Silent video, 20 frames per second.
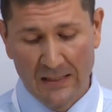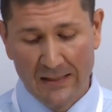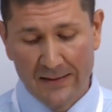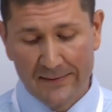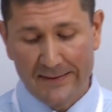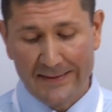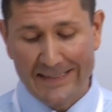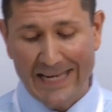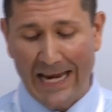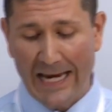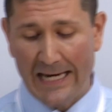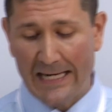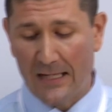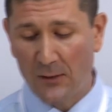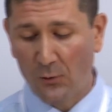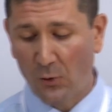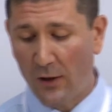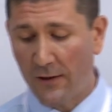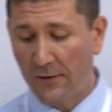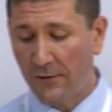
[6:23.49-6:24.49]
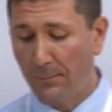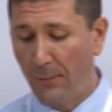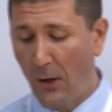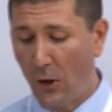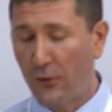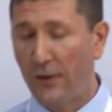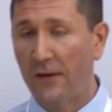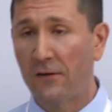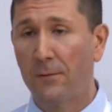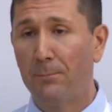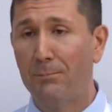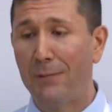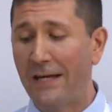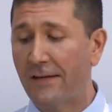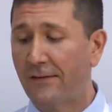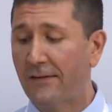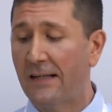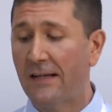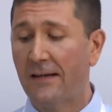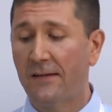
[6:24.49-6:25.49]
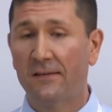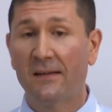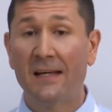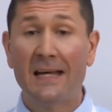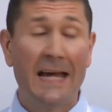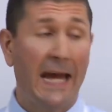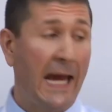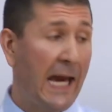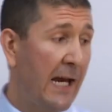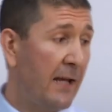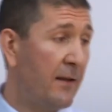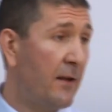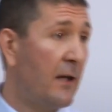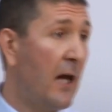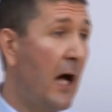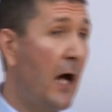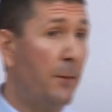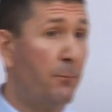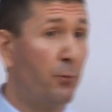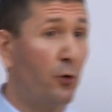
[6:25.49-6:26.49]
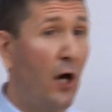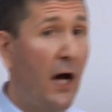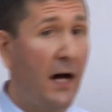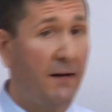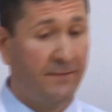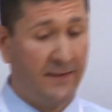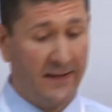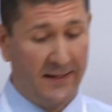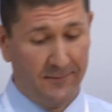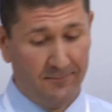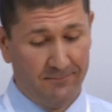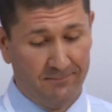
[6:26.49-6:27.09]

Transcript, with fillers: Today, he runs both his business and the nonprofit.